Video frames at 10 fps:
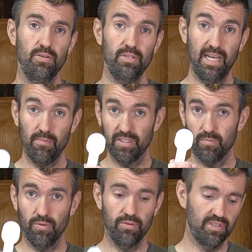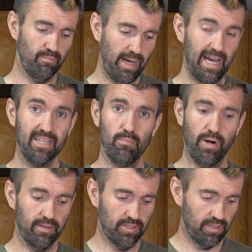2 tablespoons packed
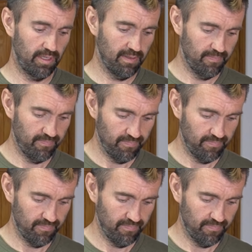brown sugar.